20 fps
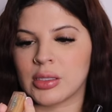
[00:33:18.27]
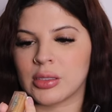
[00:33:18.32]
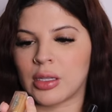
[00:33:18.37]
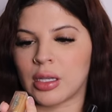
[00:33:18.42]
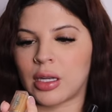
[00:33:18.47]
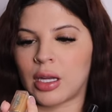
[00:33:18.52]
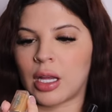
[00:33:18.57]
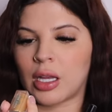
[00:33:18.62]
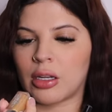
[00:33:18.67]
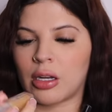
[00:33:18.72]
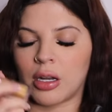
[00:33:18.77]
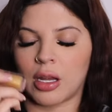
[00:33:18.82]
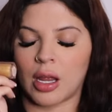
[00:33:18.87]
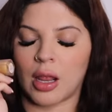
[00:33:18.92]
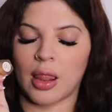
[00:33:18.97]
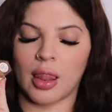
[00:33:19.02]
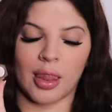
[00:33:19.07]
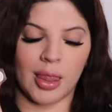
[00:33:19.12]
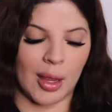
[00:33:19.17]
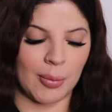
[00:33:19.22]
on the color
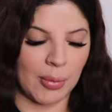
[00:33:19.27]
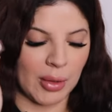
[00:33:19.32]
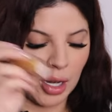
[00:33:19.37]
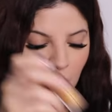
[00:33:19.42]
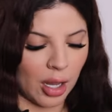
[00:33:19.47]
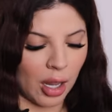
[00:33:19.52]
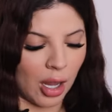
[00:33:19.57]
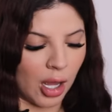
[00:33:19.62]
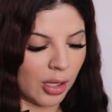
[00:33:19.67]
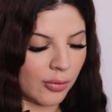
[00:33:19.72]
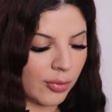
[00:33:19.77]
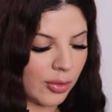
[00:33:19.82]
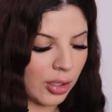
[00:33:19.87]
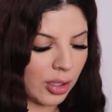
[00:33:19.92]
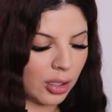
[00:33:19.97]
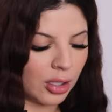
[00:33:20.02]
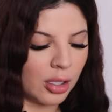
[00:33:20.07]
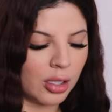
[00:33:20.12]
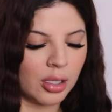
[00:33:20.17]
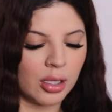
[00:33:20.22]
Lemon
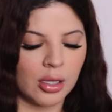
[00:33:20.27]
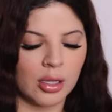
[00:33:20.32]
Lava.